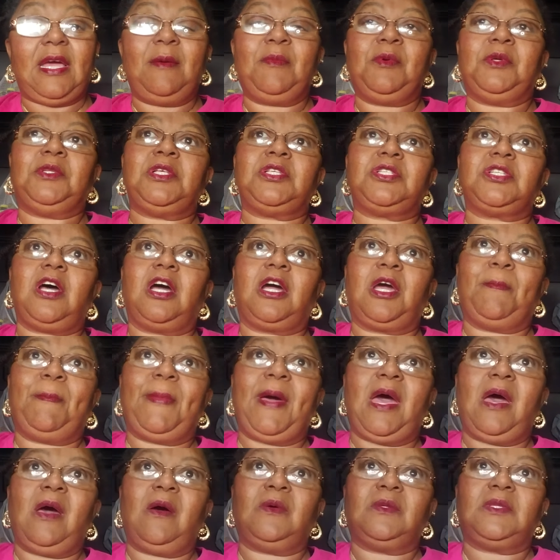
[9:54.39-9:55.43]
I'm going to talk
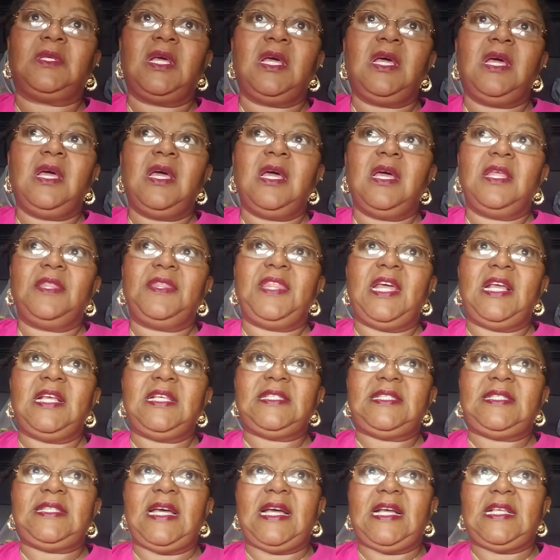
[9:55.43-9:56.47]
about
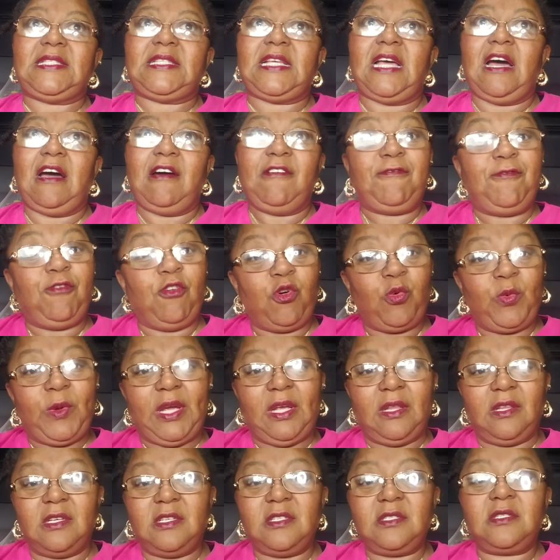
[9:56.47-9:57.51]
things that are
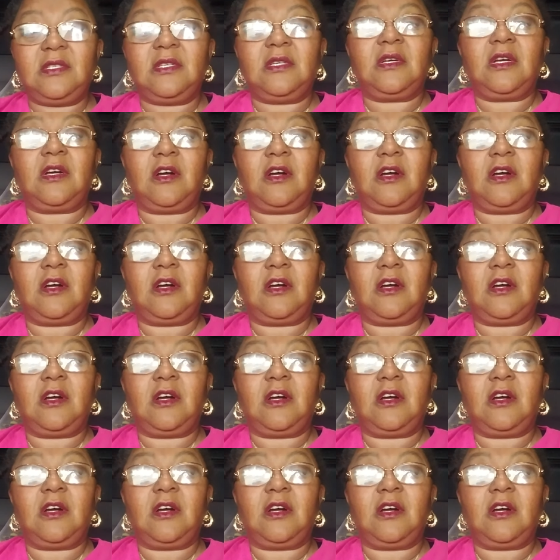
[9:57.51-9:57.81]
four-wheelers